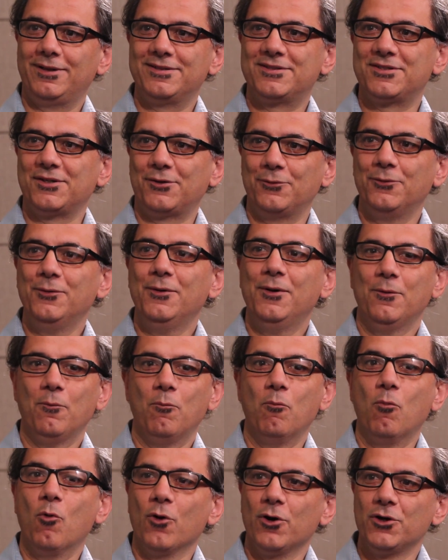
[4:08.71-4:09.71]
And so
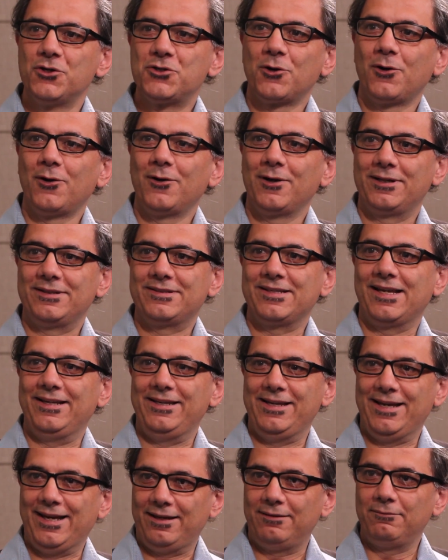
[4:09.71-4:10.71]
more drawings,
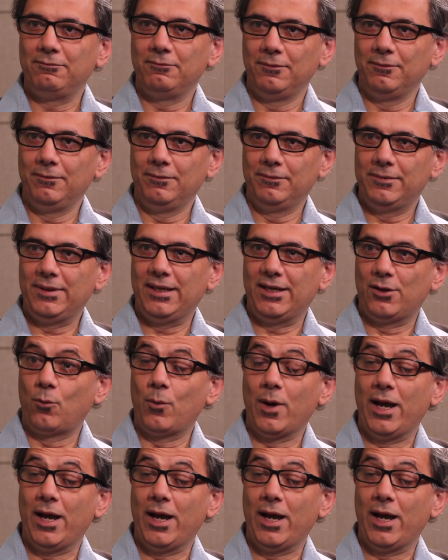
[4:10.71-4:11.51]
and yet in a